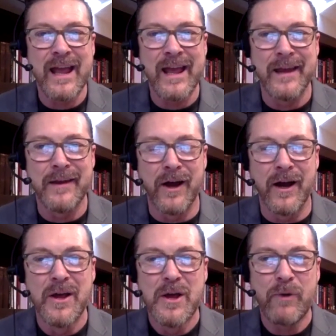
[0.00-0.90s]
And
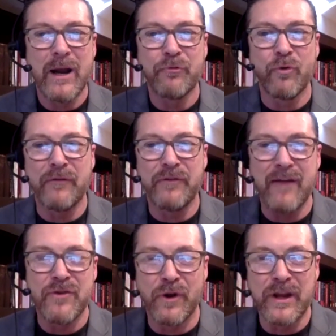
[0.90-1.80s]
perhaps we'll have to
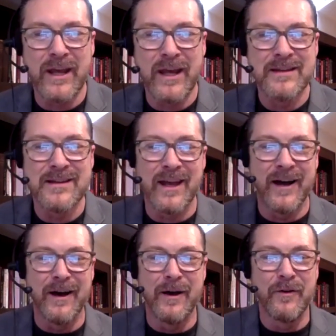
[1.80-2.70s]
have you on again
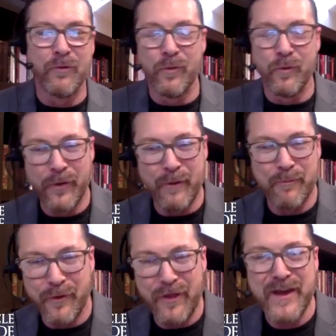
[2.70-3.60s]
when
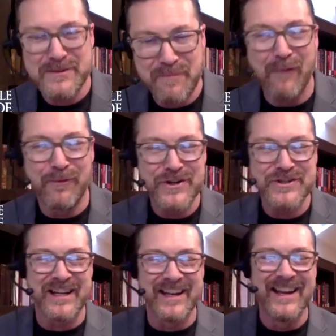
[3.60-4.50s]
the thing is
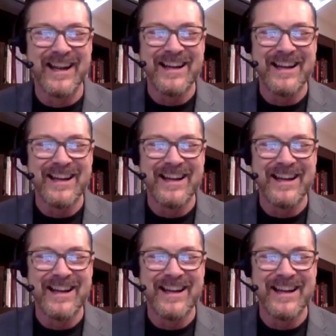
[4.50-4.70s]
published. And